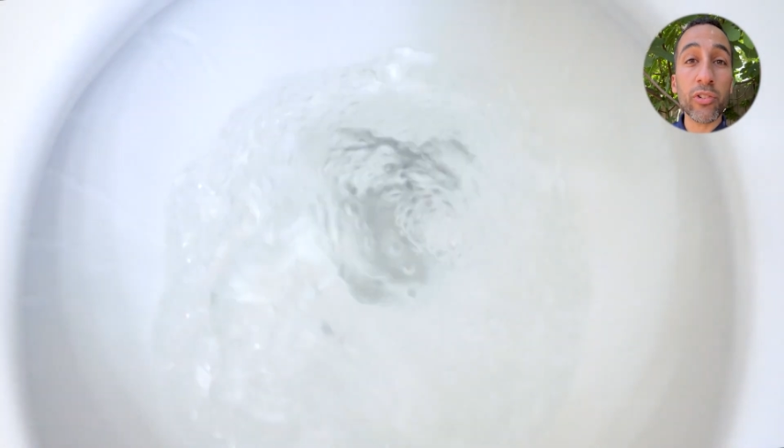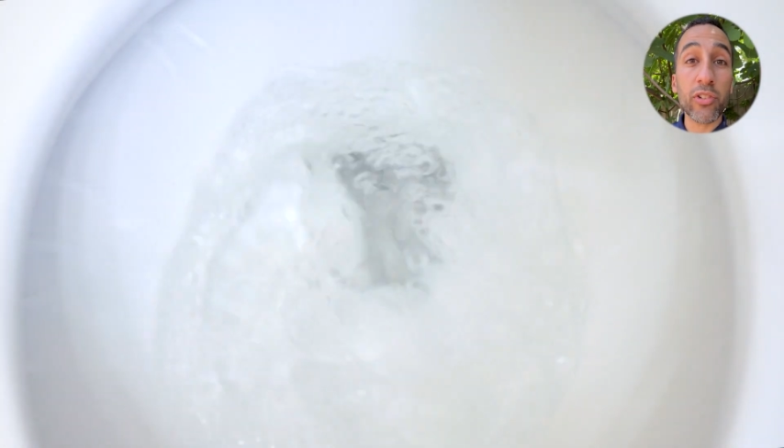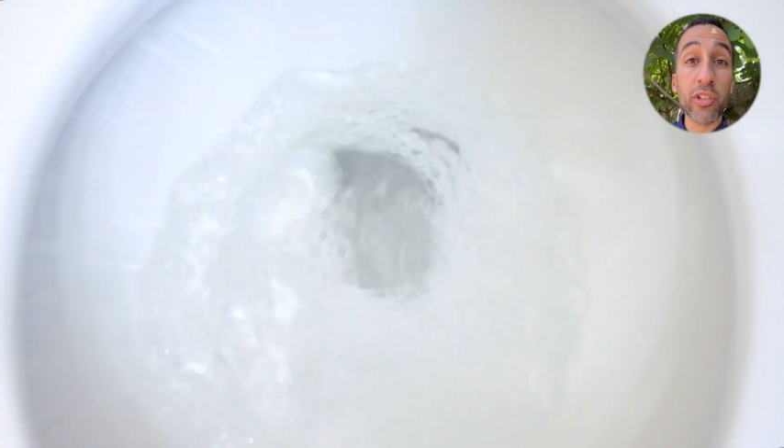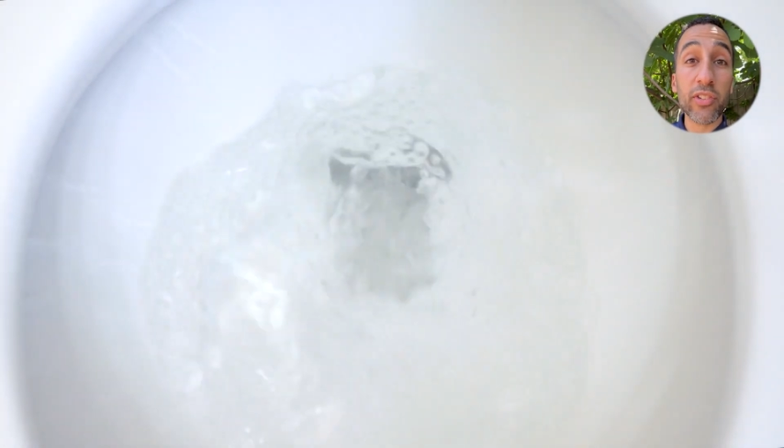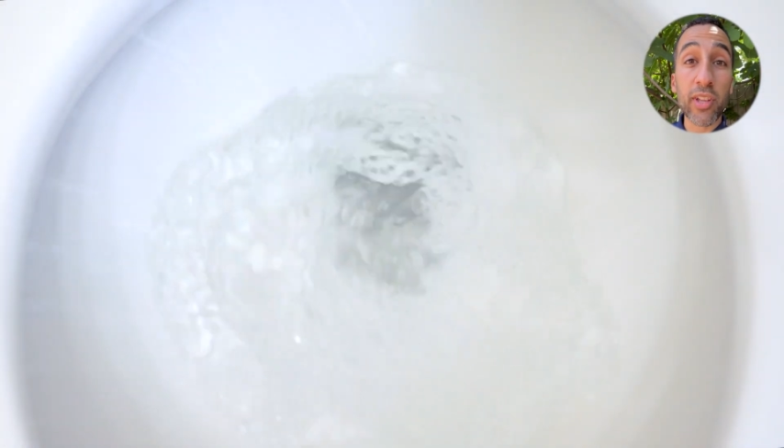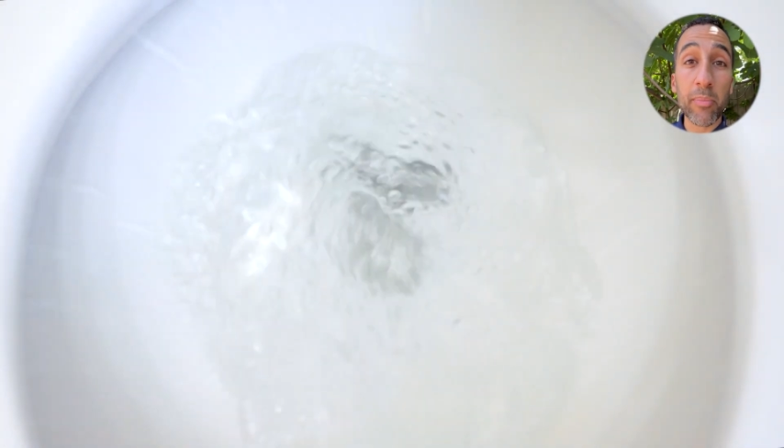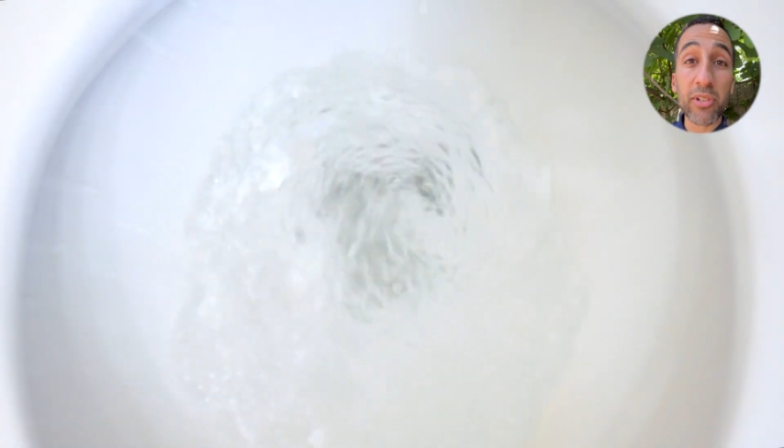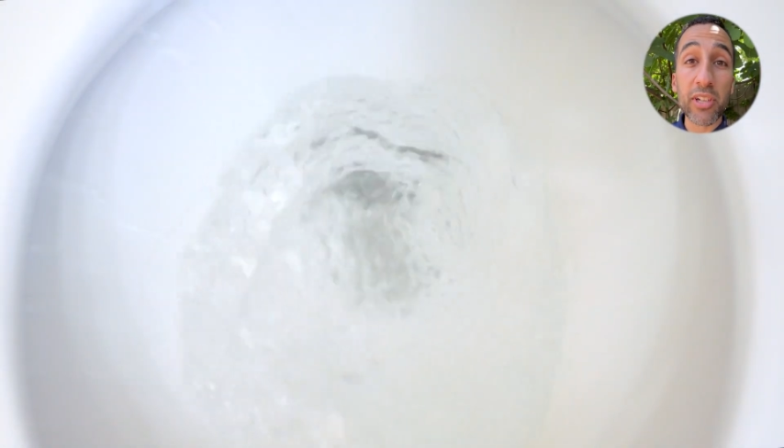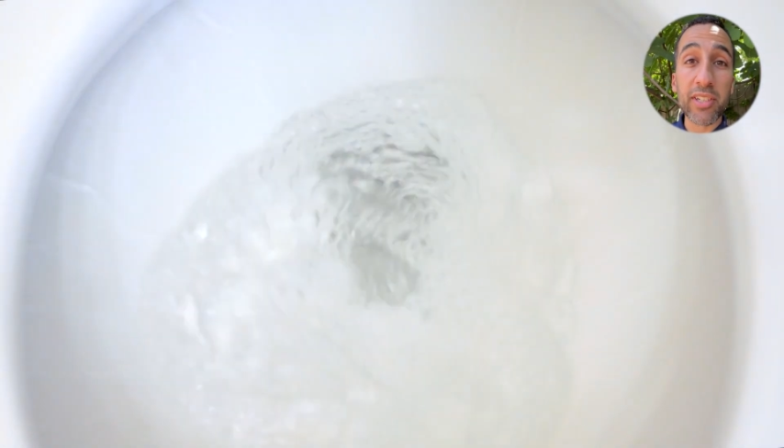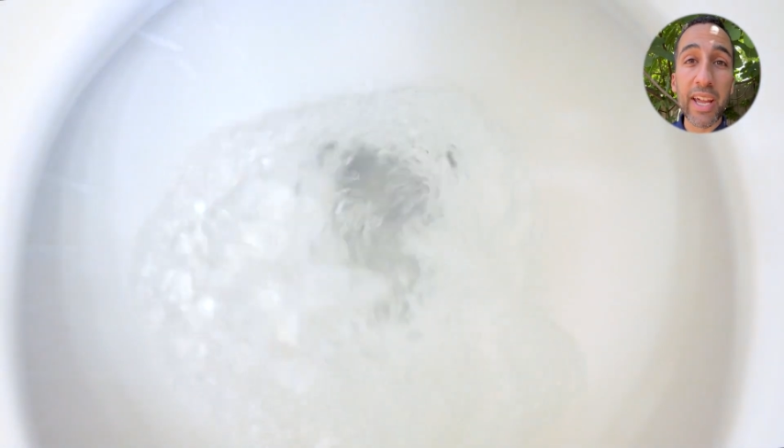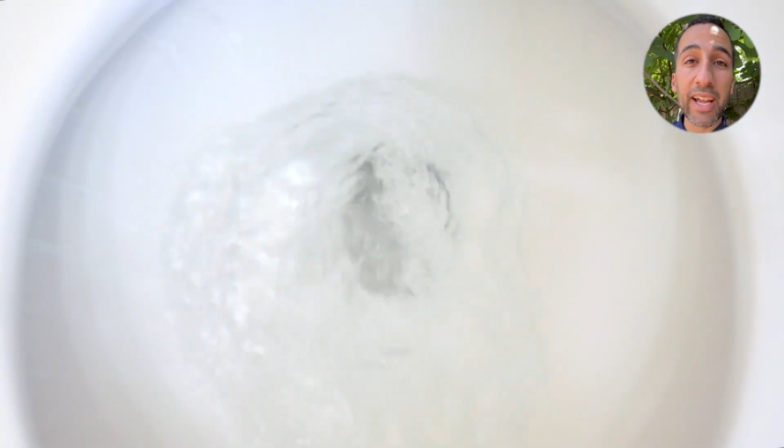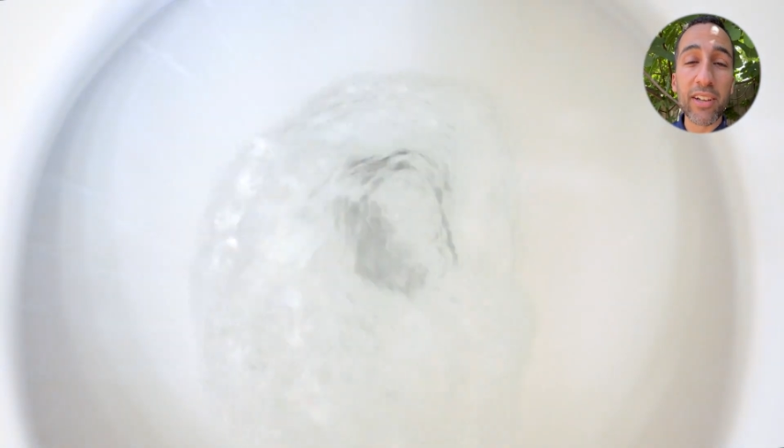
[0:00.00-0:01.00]
into the
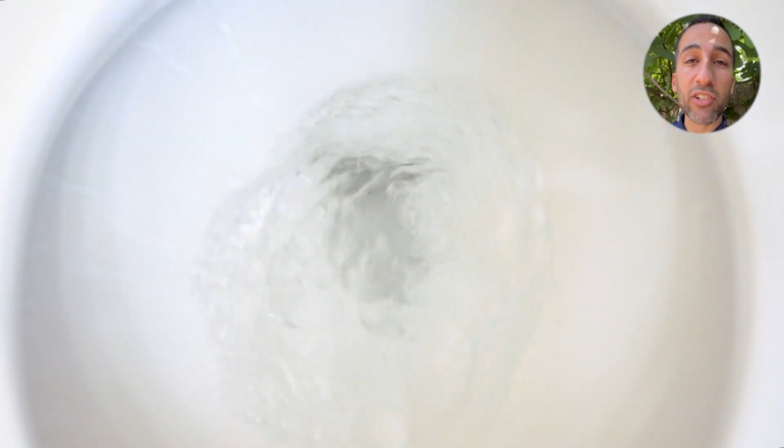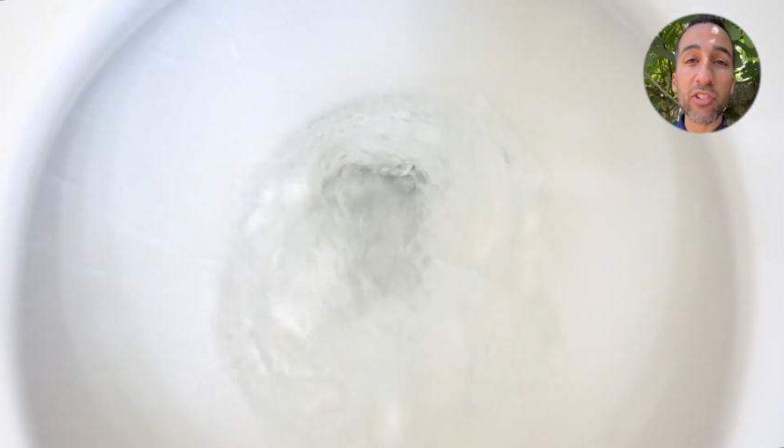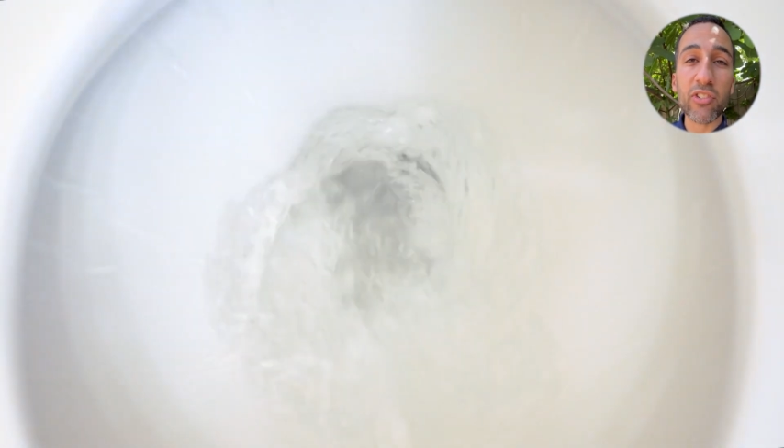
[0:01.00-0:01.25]
septic tank to